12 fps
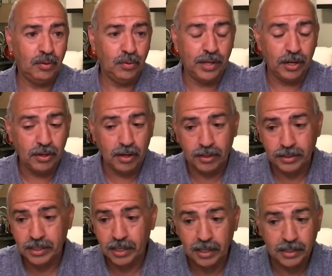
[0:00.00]
There are
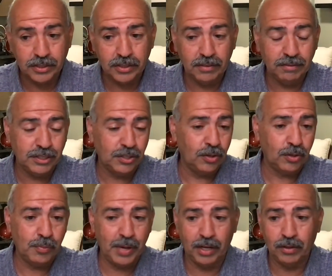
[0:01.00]
tons of
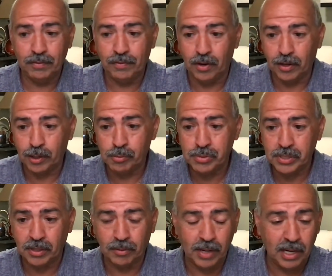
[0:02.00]
solar panel farms
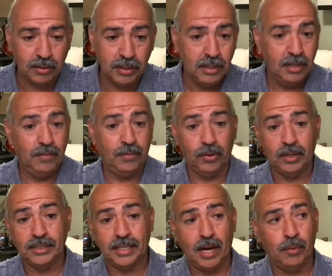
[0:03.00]
around. For
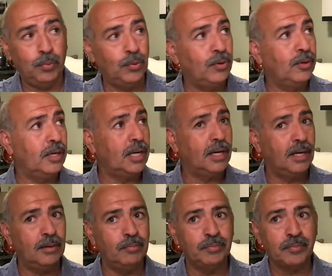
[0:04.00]

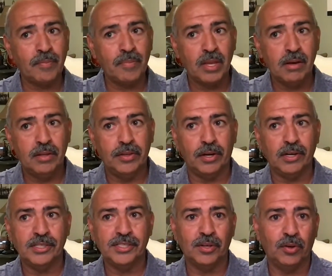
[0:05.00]
example,
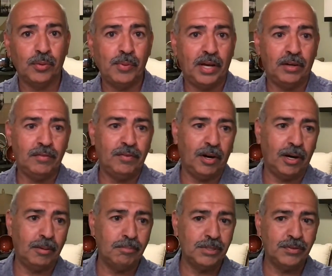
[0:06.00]
there's solar panel
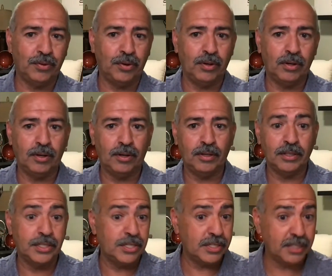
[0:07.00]
farms for
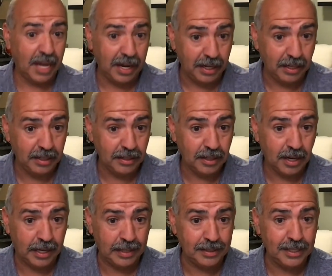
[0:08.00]
the state,
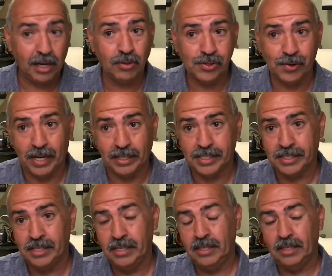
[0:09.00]
like Caltrans.
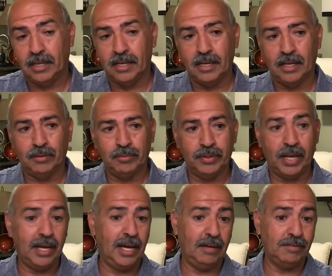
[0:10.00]

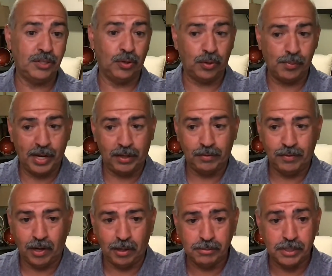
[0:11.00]
They have solar panel
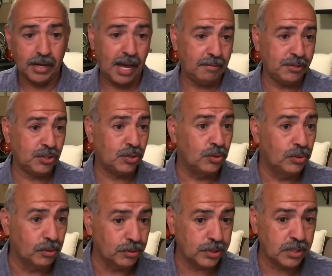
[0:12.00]
farms. They have
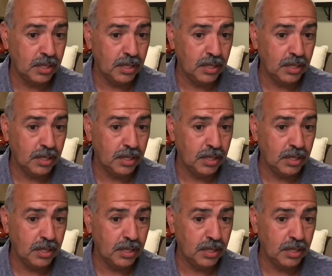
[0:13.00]
schools.